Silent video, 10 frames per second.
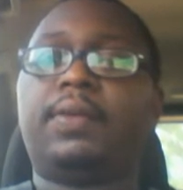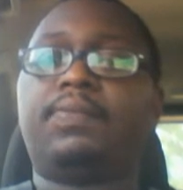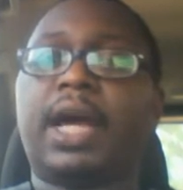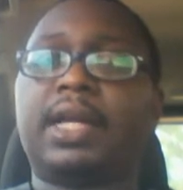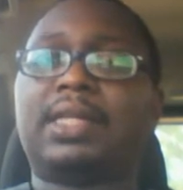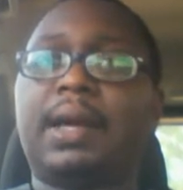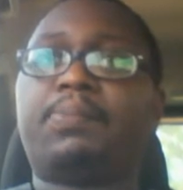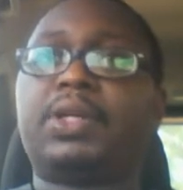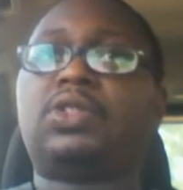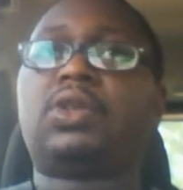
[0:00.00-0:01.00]
that
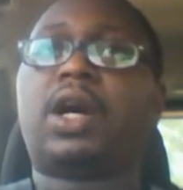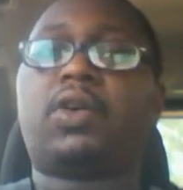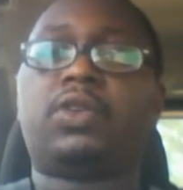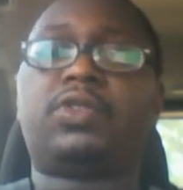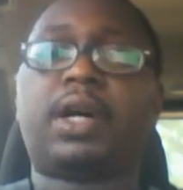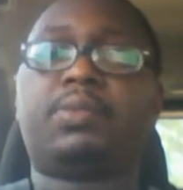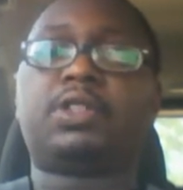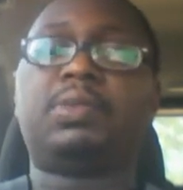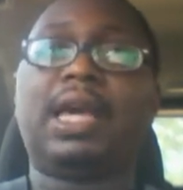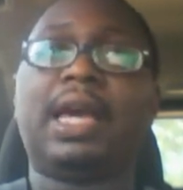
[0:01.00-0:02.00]
that particular contract
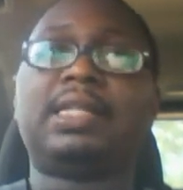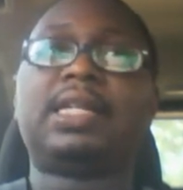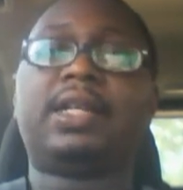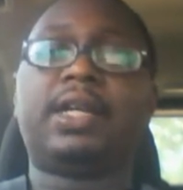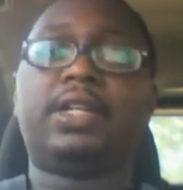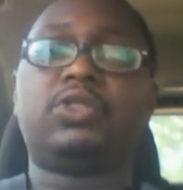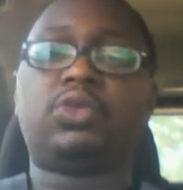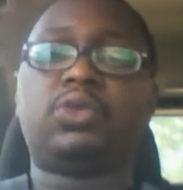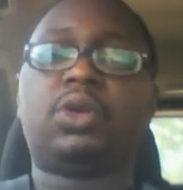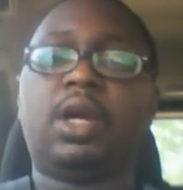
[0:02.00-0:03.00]
must be entered
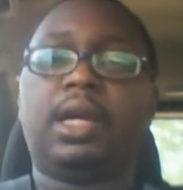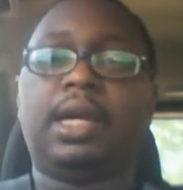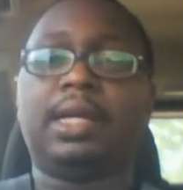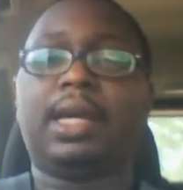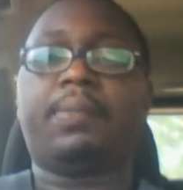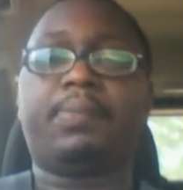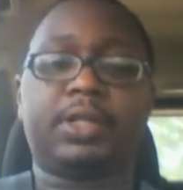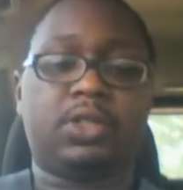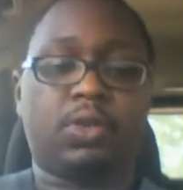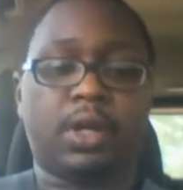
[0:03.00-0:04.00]
into in a
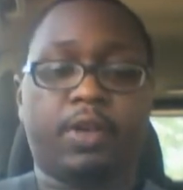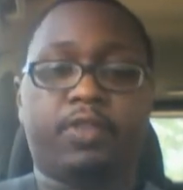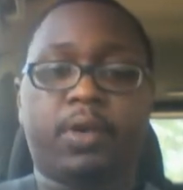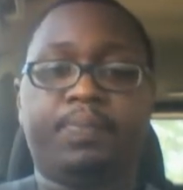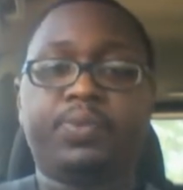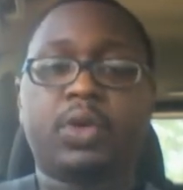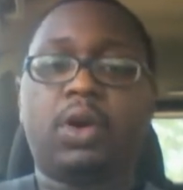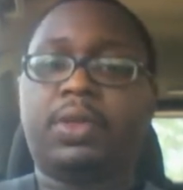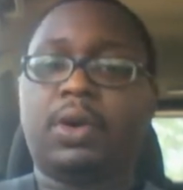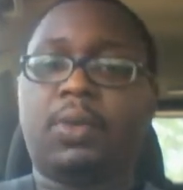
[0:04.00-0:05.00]
particular form.
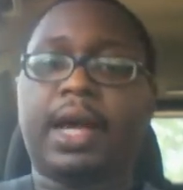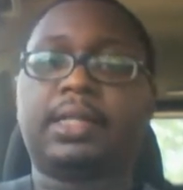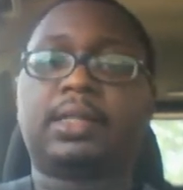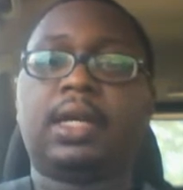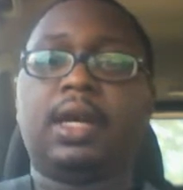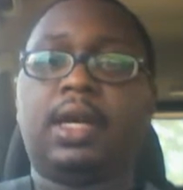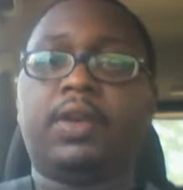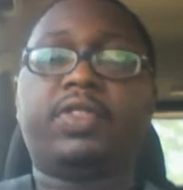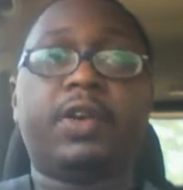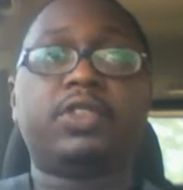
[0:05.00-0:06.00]
Otherwise,
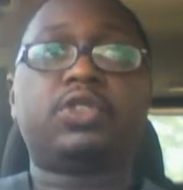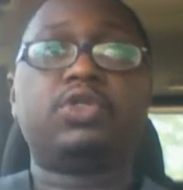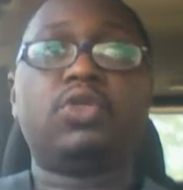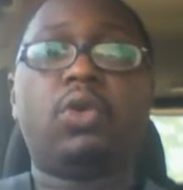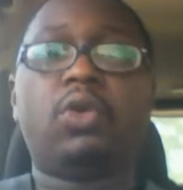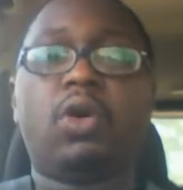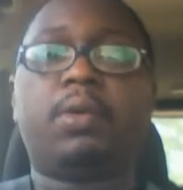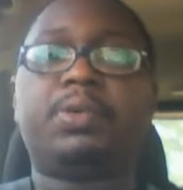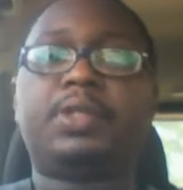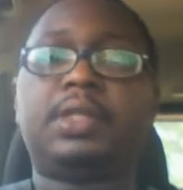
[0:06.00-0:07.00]
if there is no
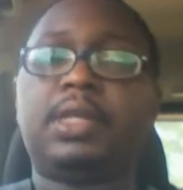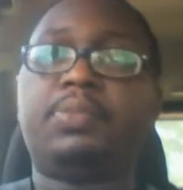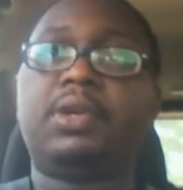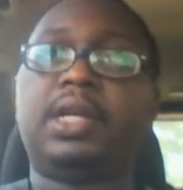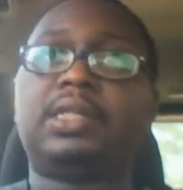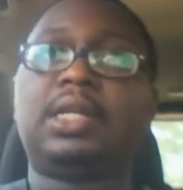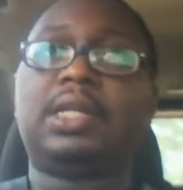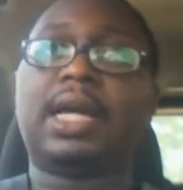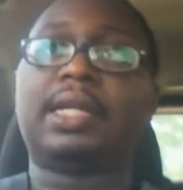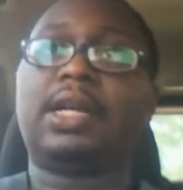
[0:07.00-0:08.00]
law
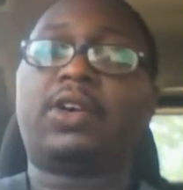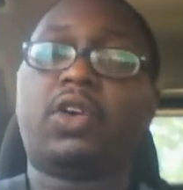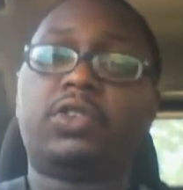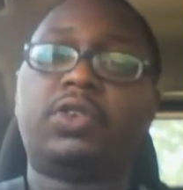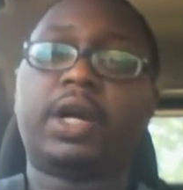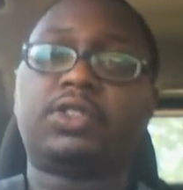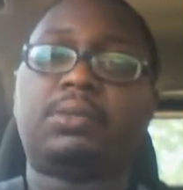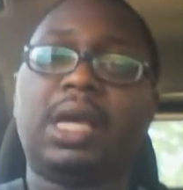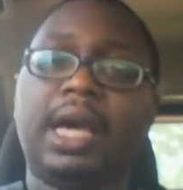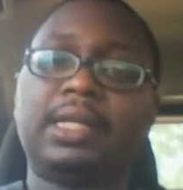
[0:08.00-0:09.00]
stipulating that a contract
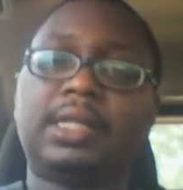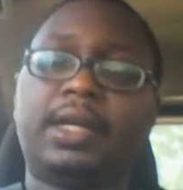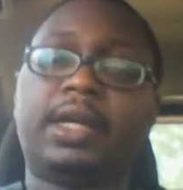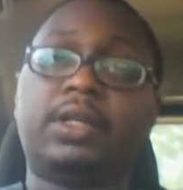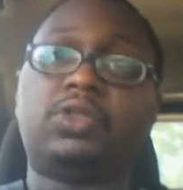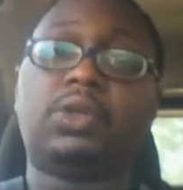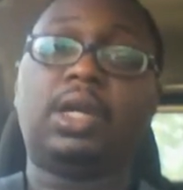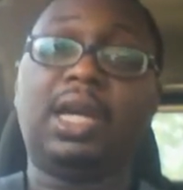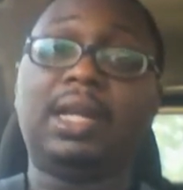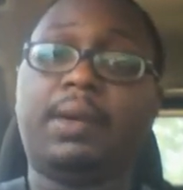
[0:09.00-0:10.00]
should be entered into
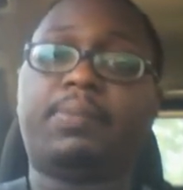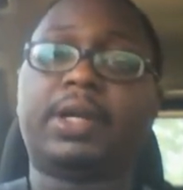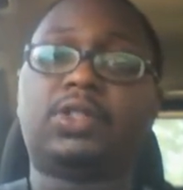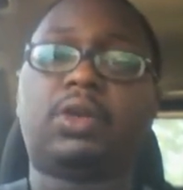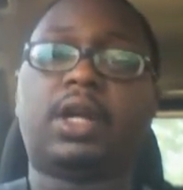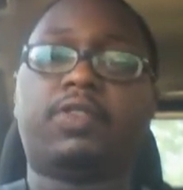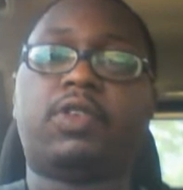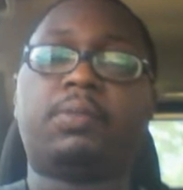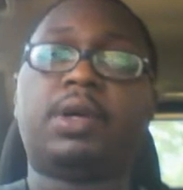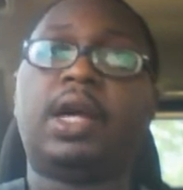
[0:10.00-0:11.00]
in a particular
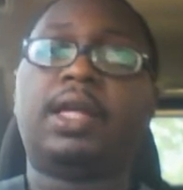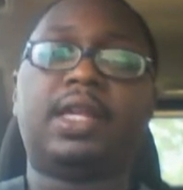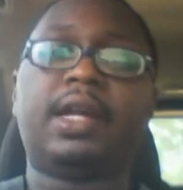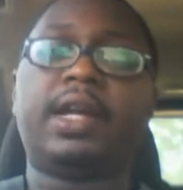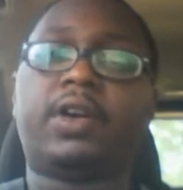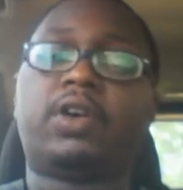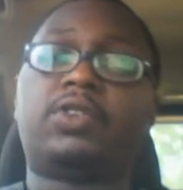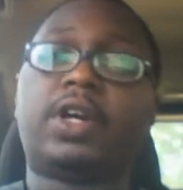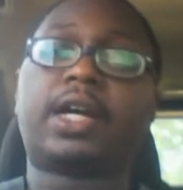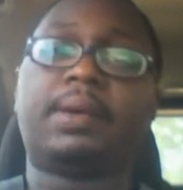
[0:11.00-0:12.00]
form, then a
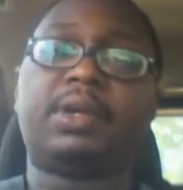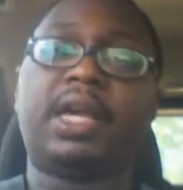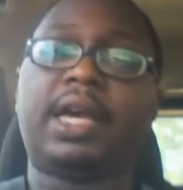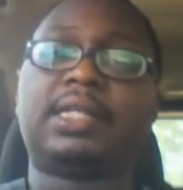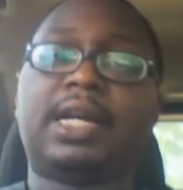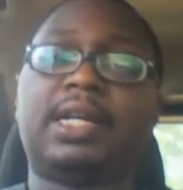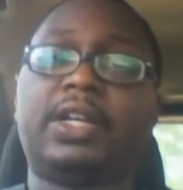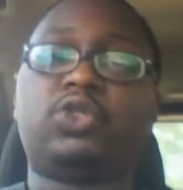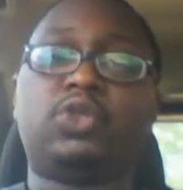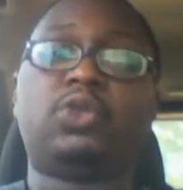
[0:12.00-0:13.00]
contract can be entered
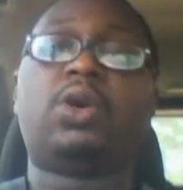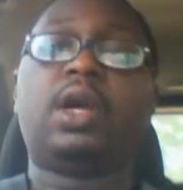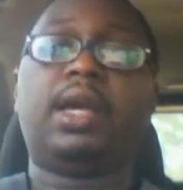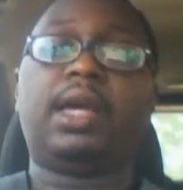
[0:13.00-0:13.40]
into